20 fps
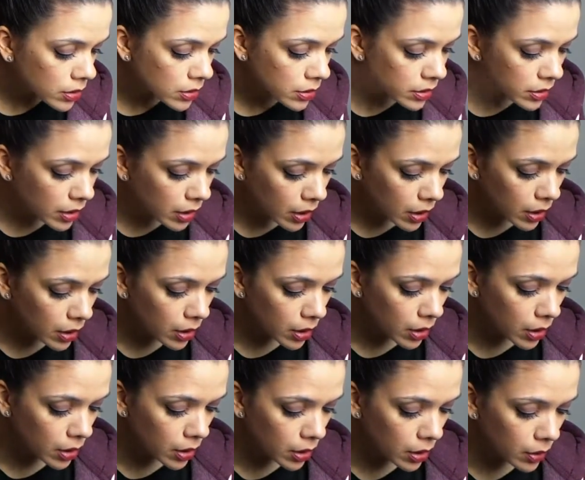
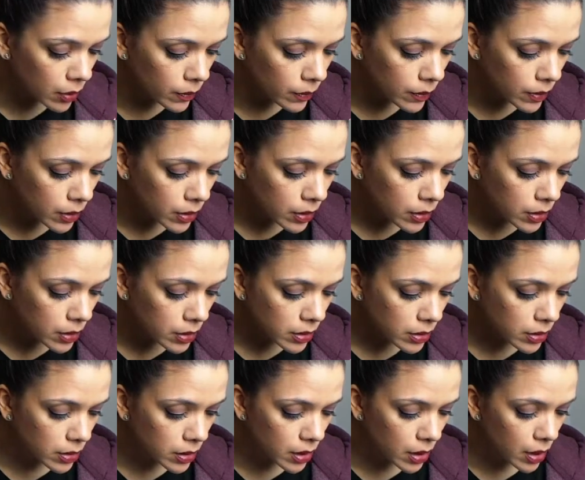No!
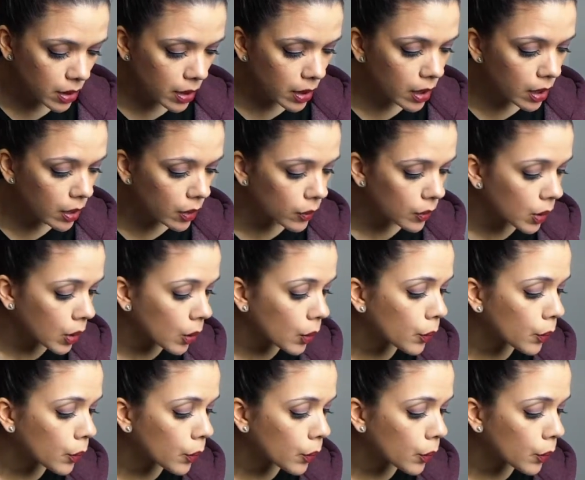No!